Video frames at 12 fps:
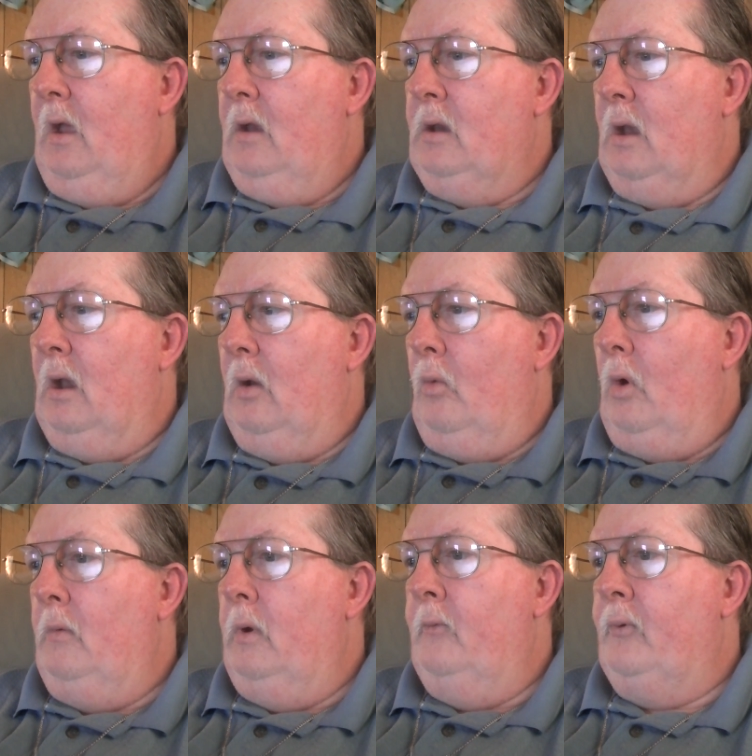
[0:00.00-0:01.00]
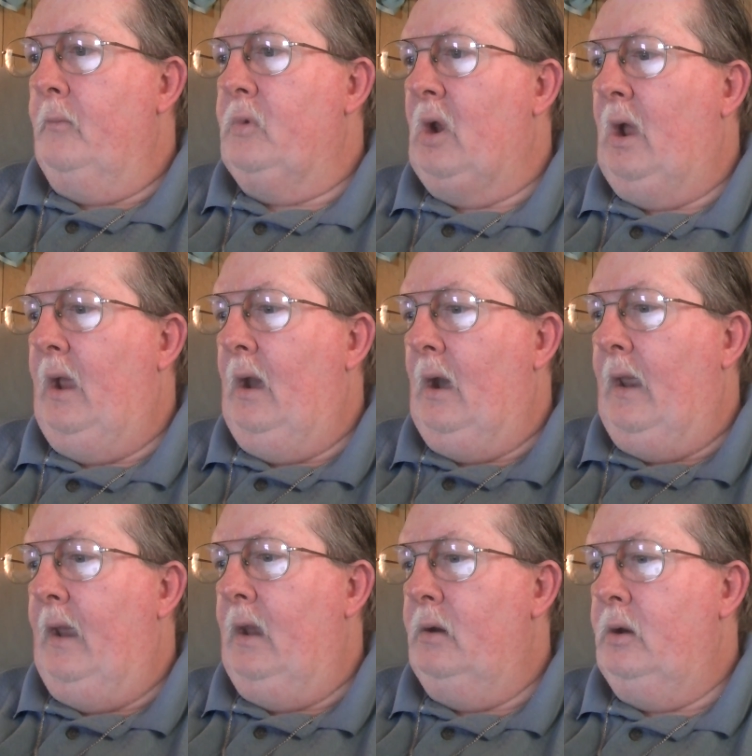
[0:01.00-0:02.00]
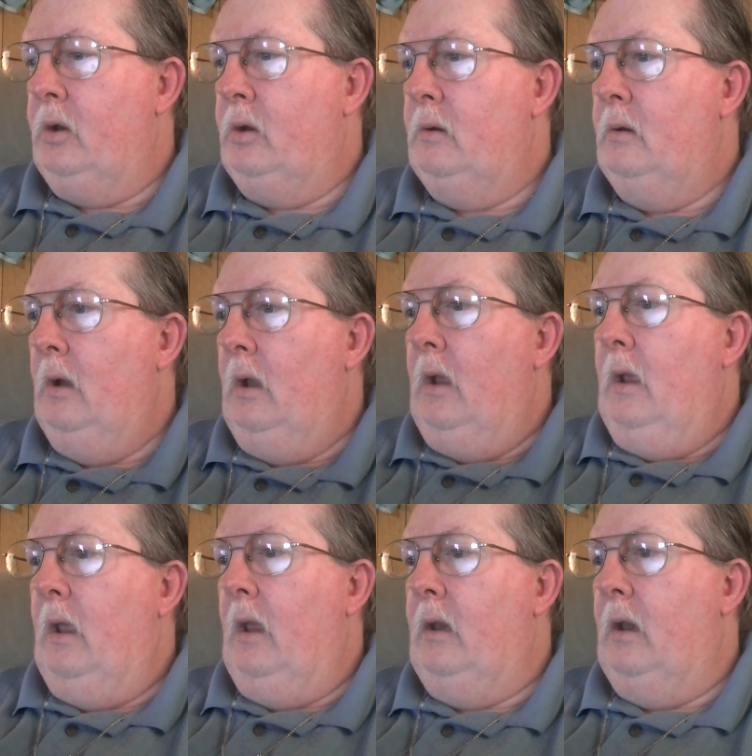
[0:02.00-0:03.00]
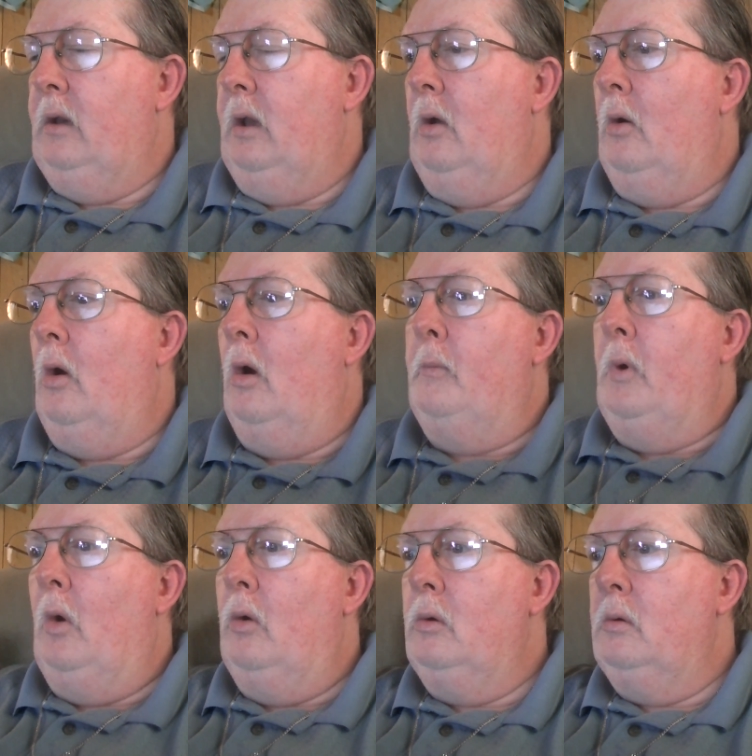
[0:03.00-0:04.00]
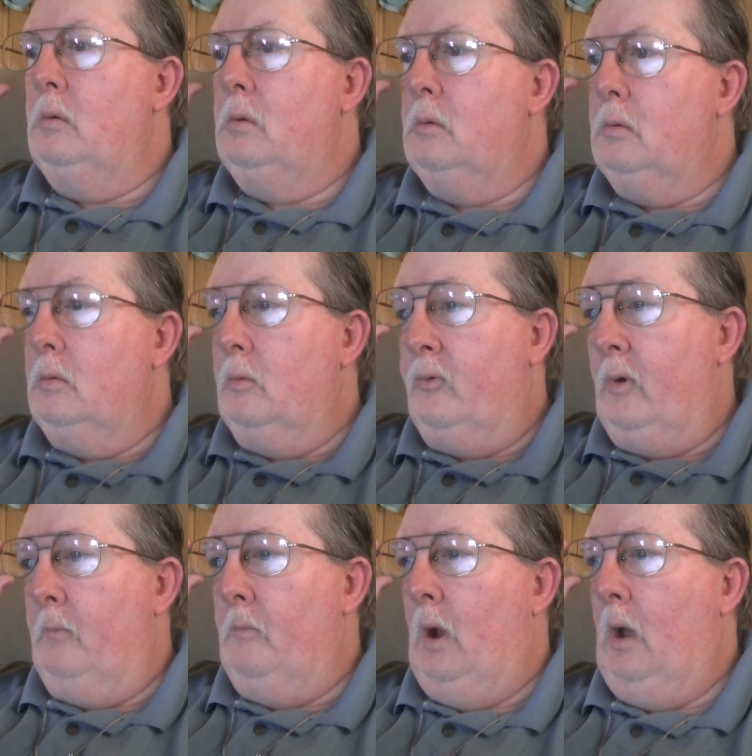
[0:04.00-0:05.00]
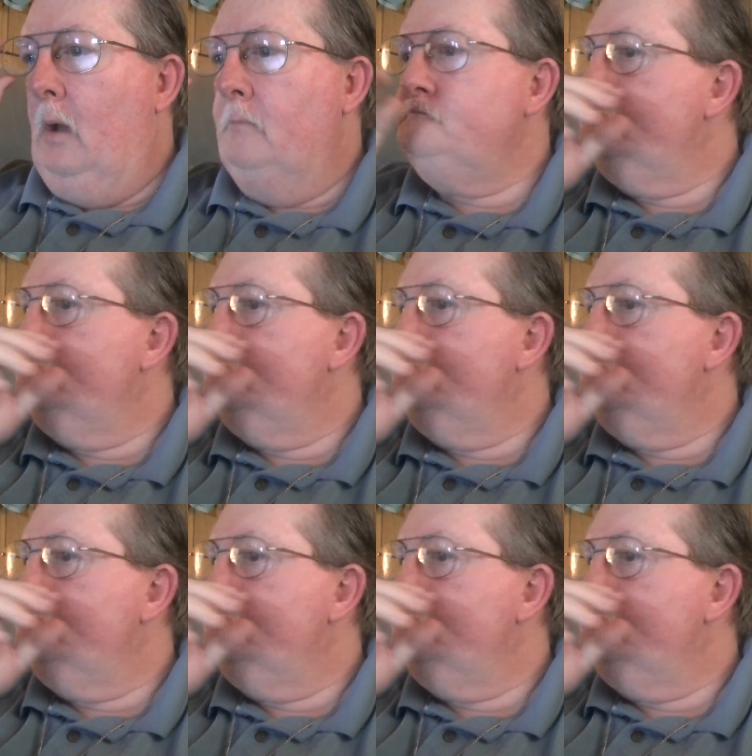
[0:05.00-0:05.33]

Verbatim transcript: the woman from Thailand, and then Neil Hobolt from uh,